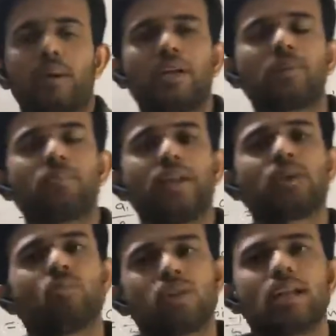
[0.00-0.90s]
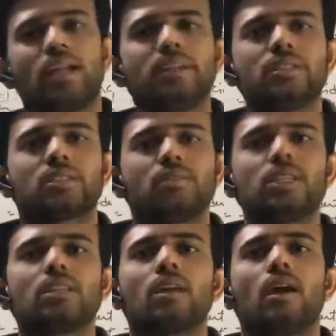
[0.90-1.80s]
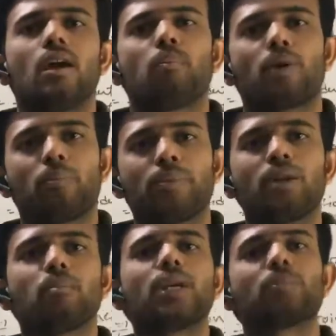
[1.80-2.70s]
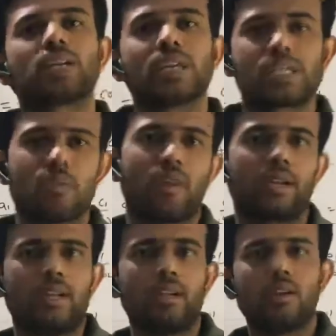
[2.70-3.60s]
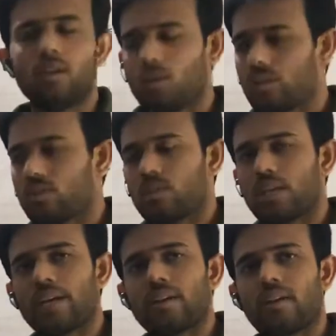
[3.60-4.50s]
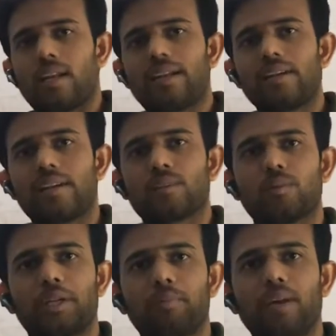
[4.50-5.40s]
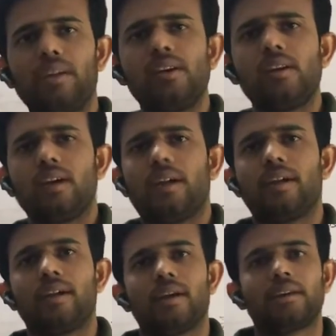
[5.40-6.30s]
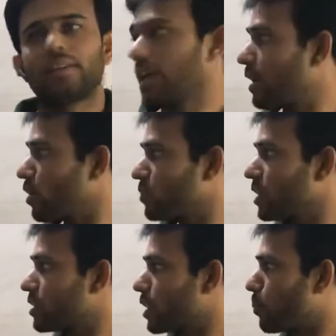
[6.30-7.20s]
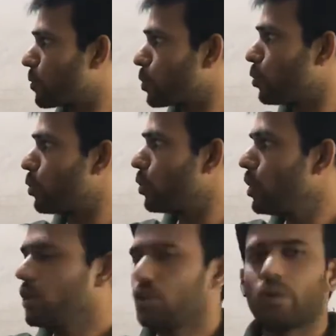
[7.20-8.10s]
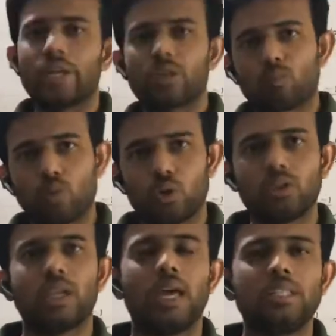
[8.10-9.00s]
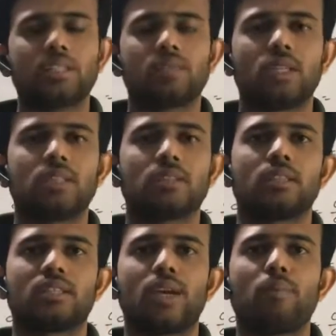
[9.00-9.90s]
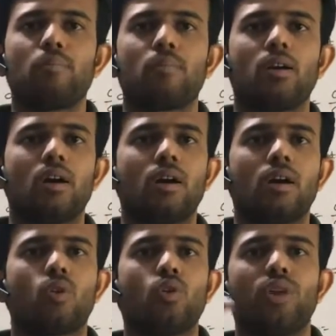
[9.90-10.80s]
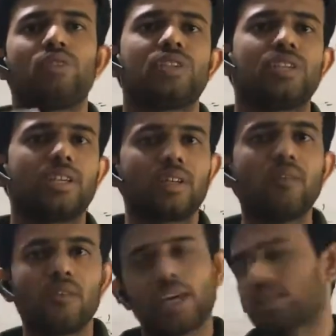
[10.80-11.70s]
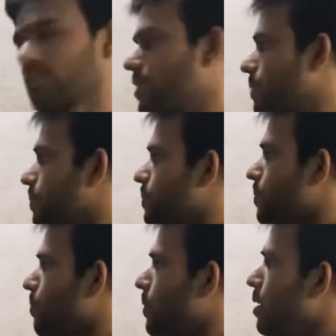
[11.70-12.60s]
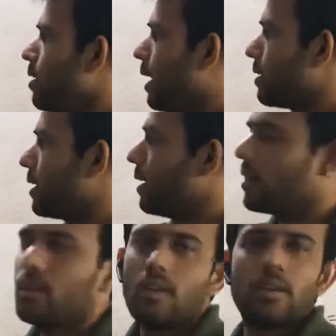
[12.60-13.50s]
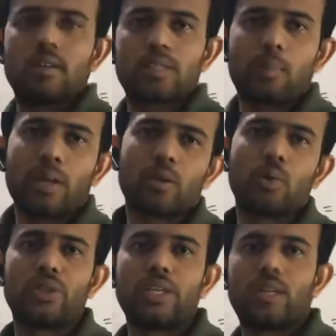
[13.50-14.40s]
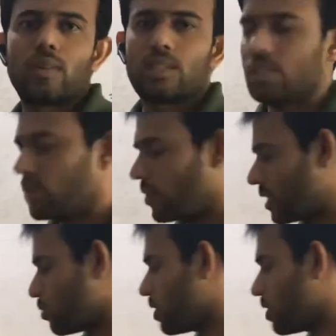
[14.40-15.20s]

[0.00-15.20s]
by multiplying both the lines with a proper multiplication factor. So the entire line gets multiplied, and at the end of the step 2 you get both the lines with the same coefficient of x, and then subtract both the equations, equation